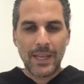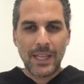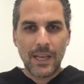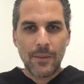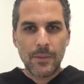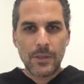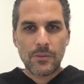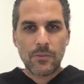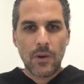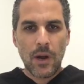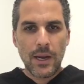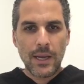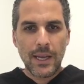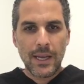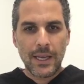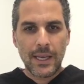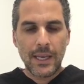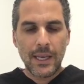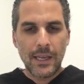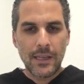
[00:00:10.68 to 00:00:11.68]
my name is Ronnie
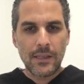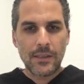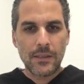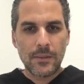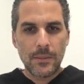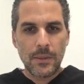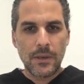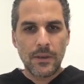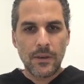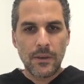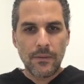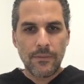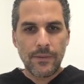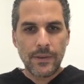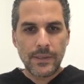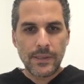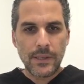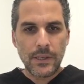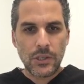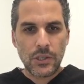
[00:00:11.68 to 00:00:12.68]
Akeenan. I'm a
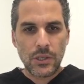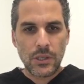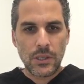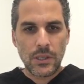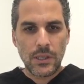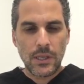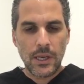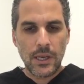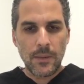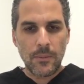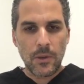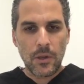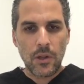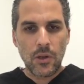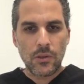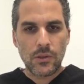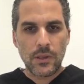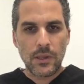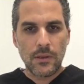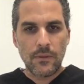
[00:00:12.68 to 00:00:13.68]
physician and I am
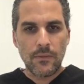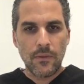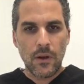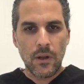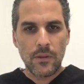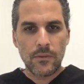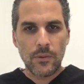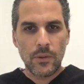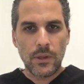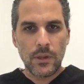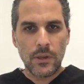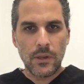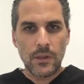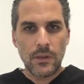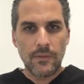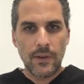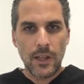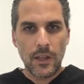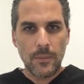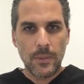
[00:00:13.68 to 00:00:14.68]
closely involved with the
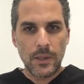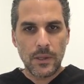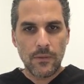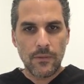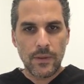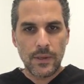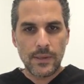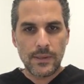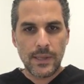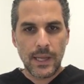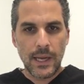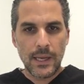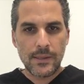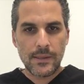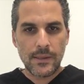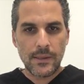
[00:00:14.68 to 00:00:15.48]
development of this test,